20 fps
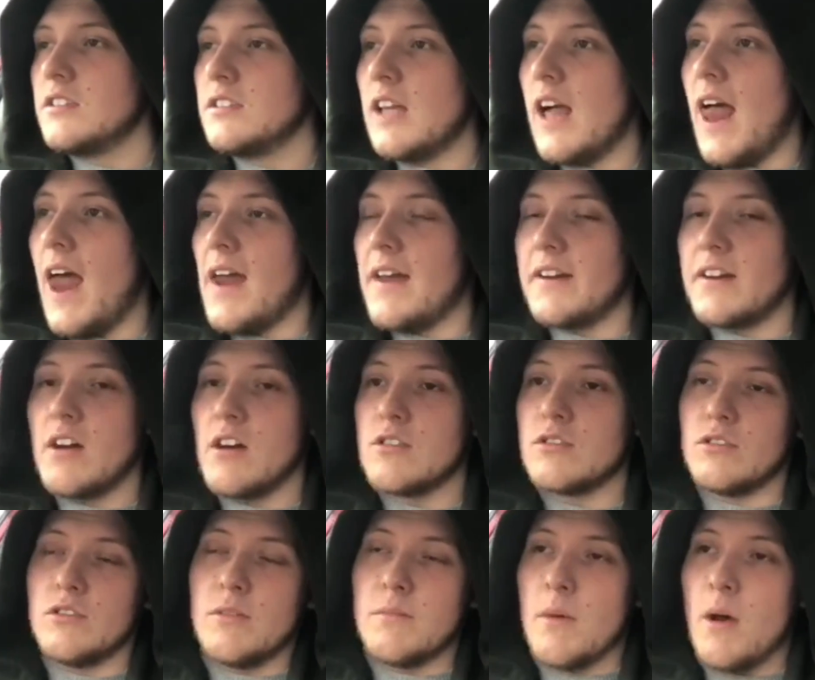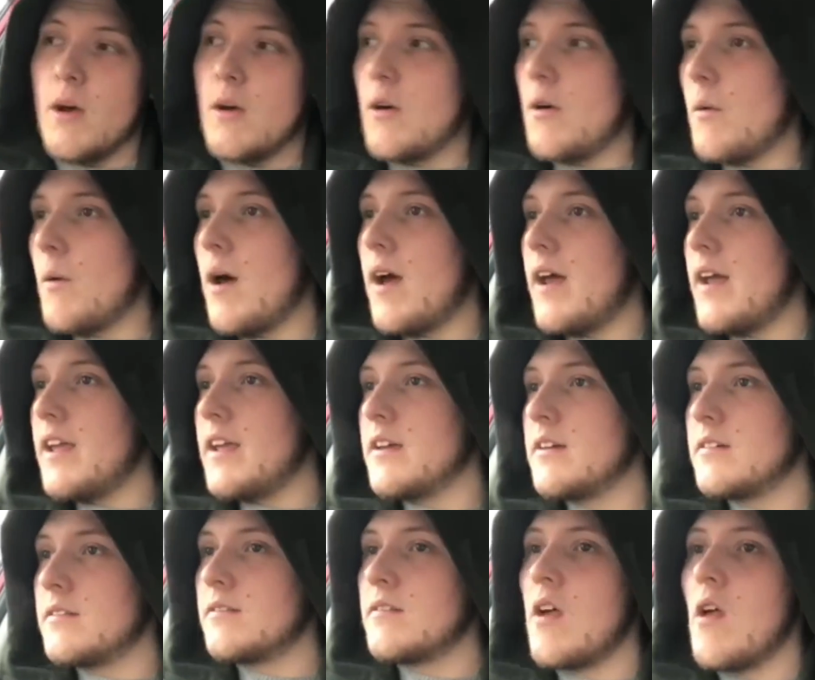and it goes on the motorway,
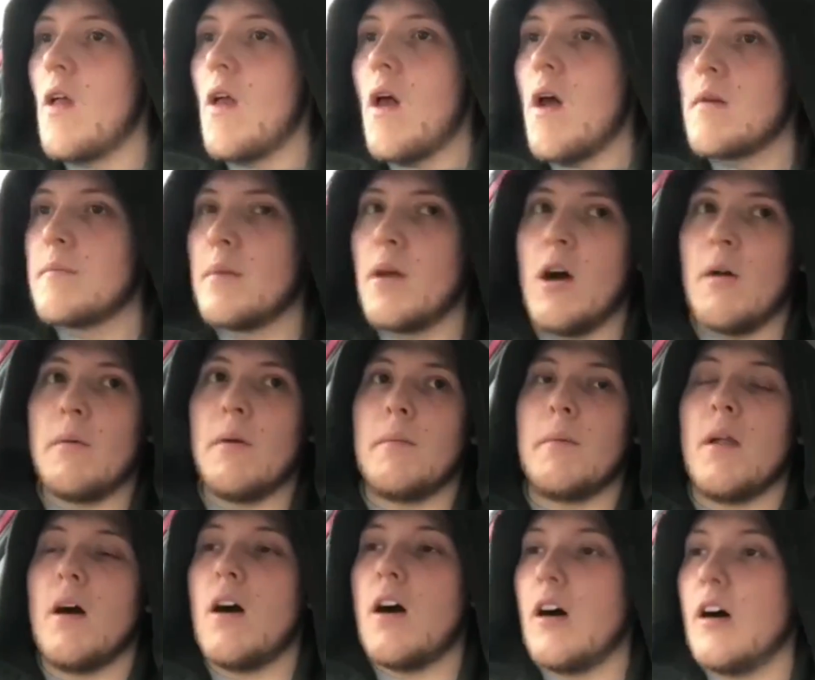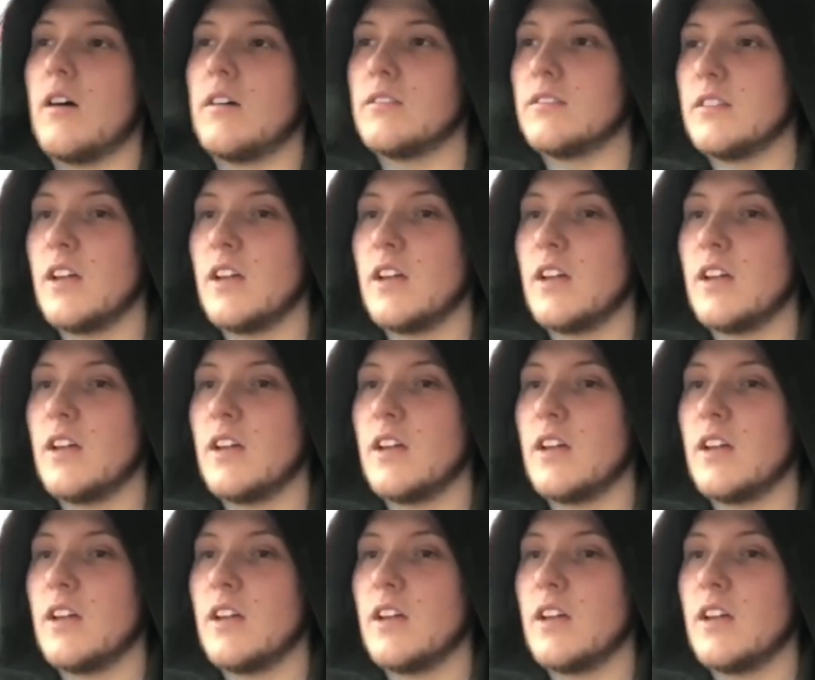blah blah blah.